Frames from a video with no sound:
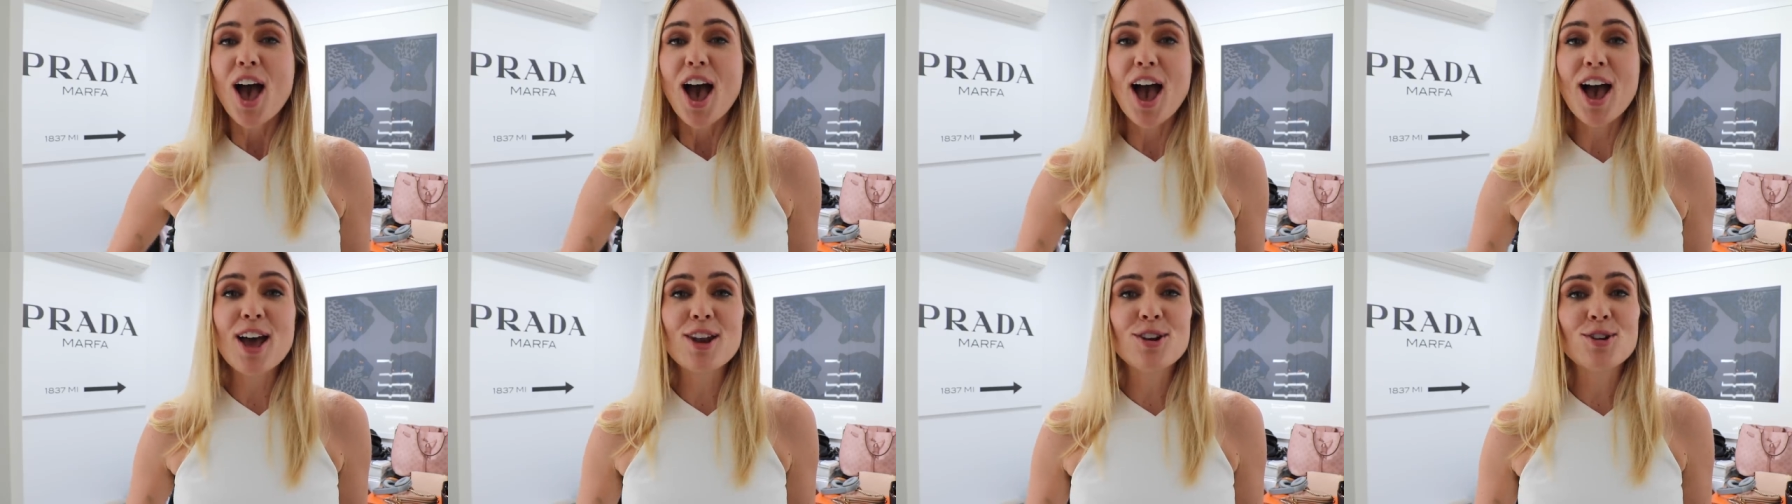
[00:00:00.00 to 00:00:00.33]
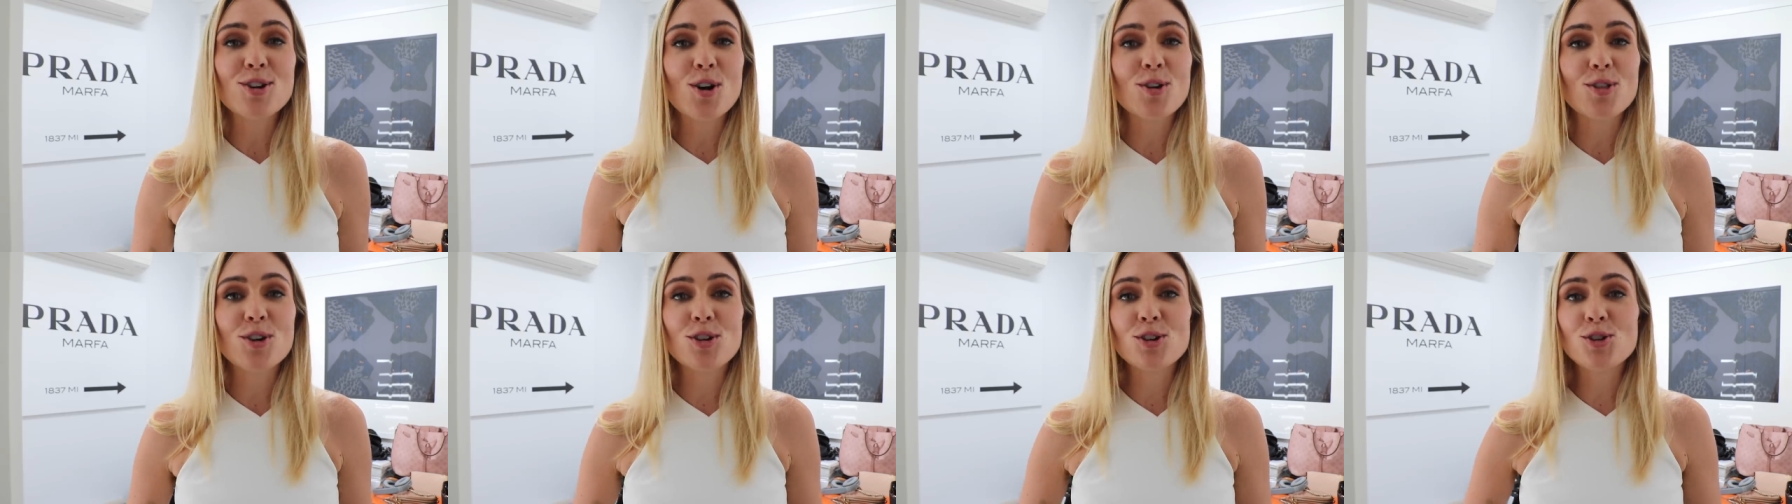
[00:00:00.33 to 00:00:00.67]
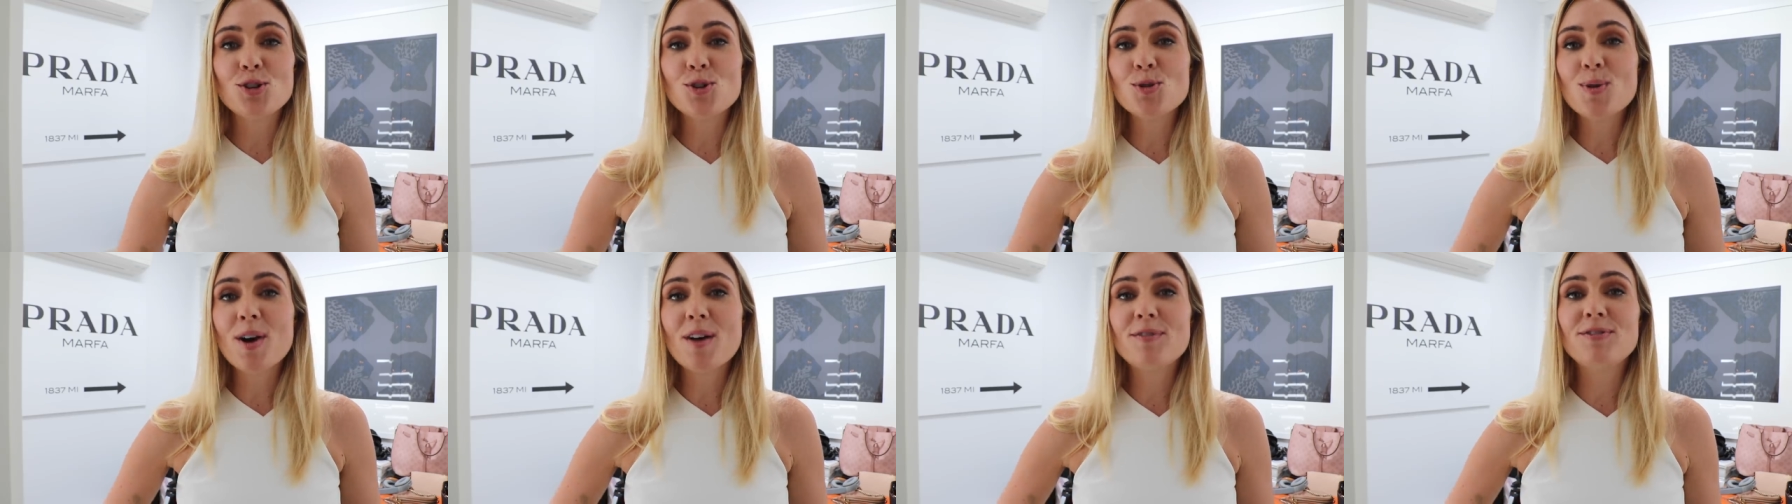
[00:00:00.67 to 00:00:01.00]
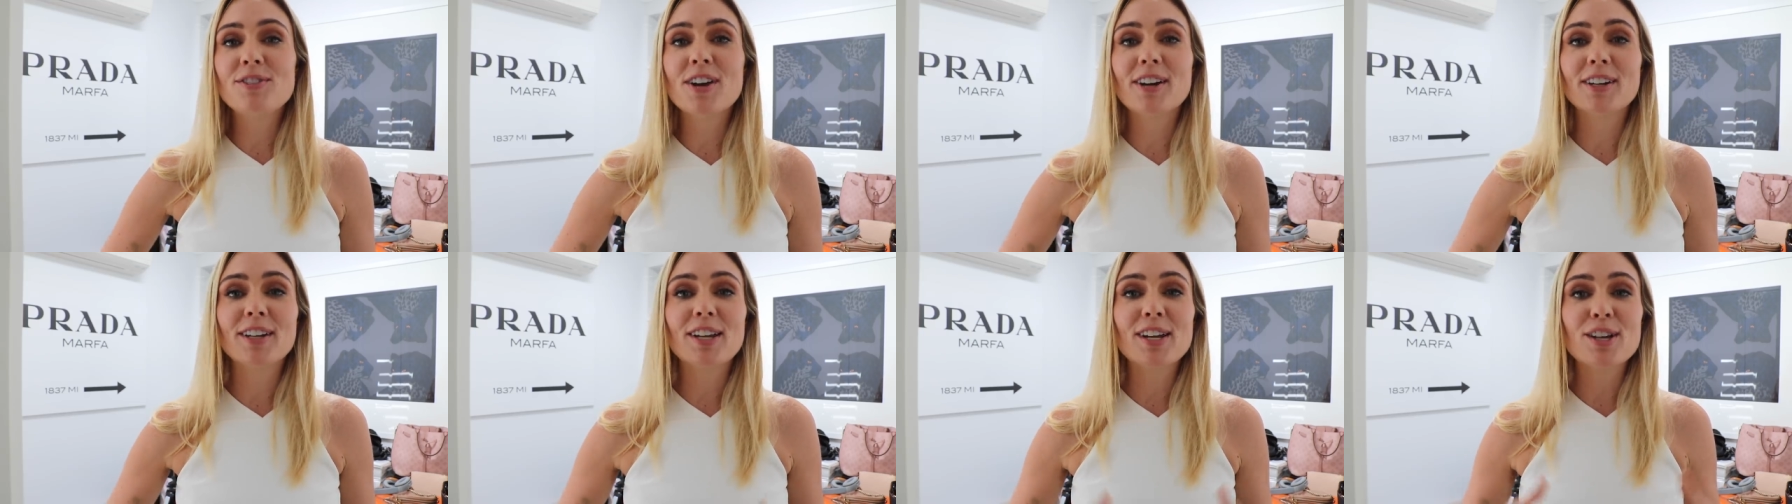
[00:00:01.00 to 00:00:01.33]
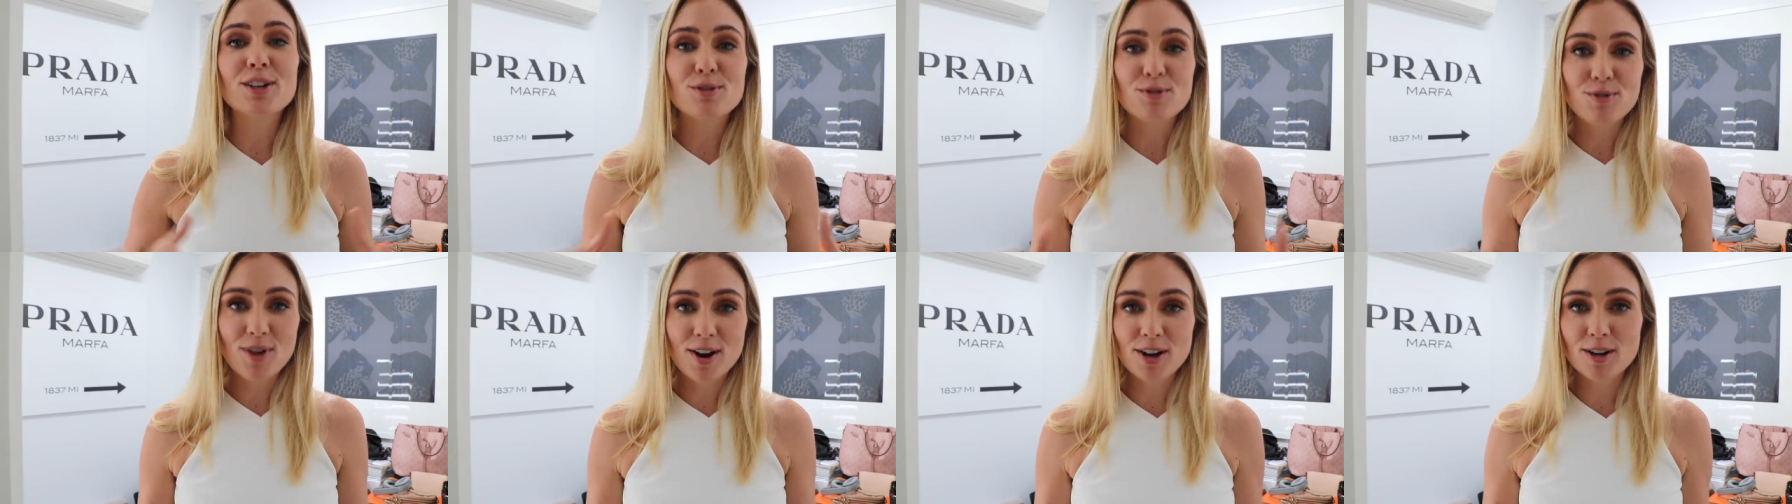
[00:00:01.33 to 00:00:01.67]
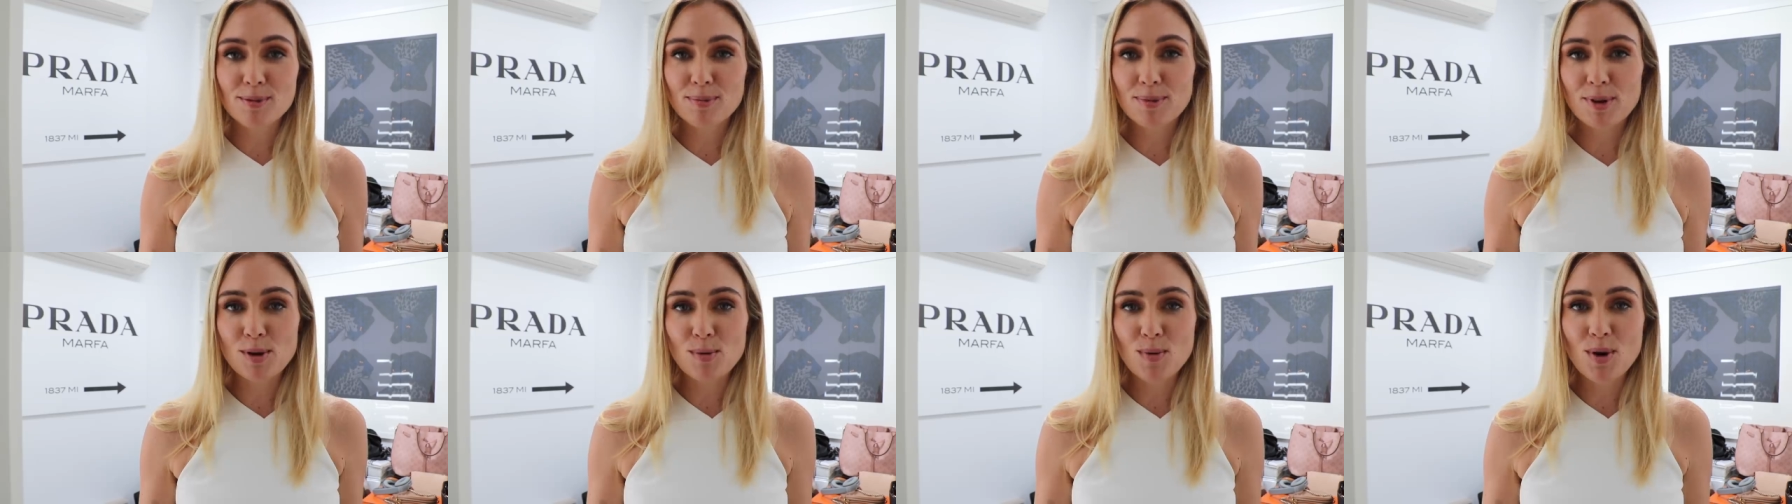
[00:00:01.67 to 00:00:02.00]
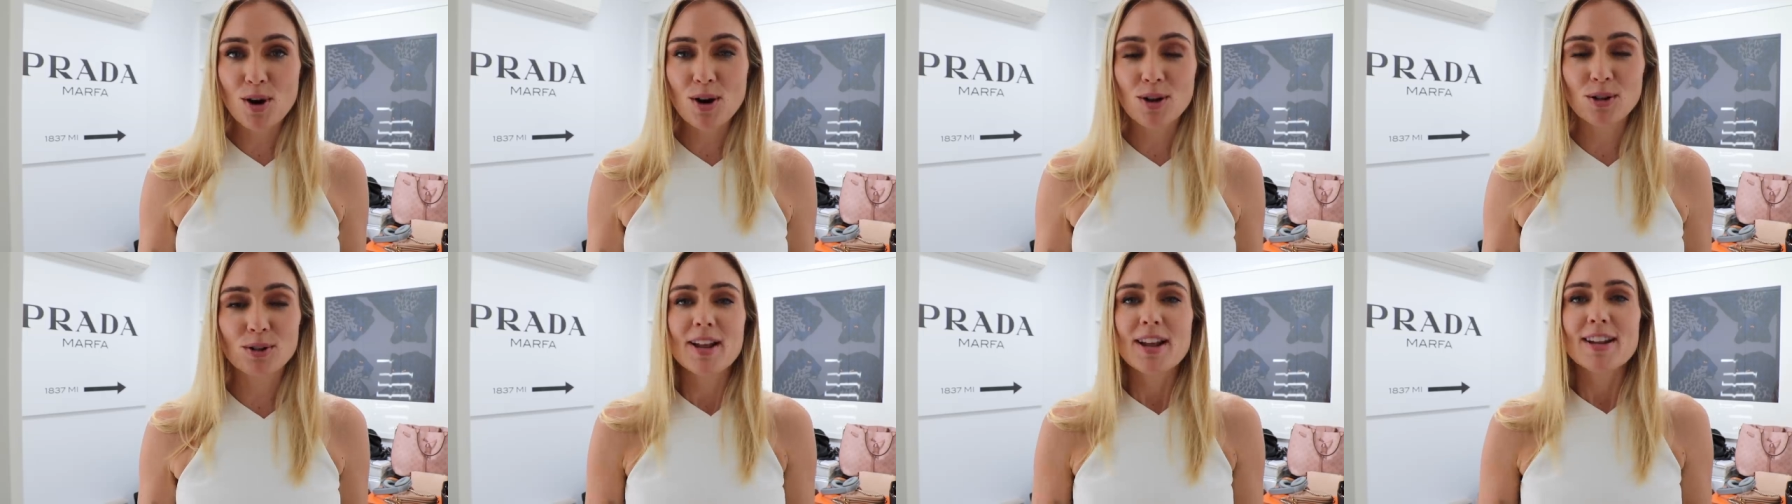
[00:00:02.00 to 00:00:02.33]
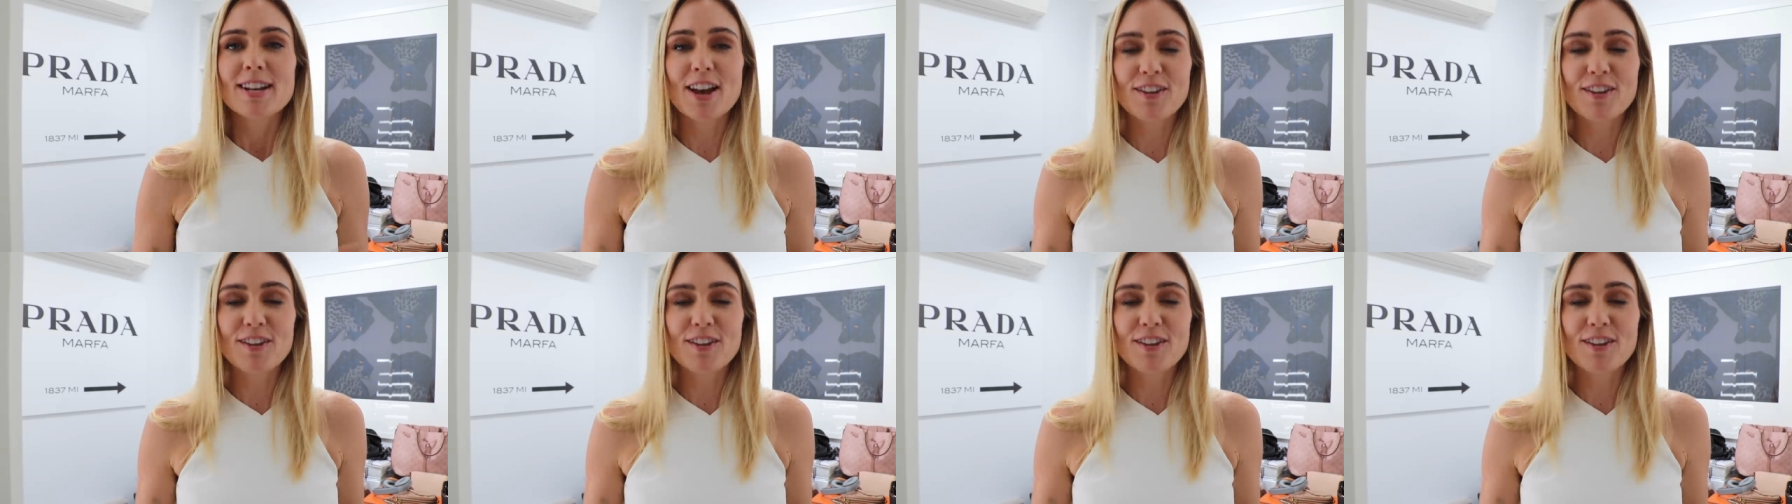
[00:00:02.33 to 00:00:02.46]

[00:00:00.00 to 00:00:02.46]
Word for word: and know that you have done incredibly well.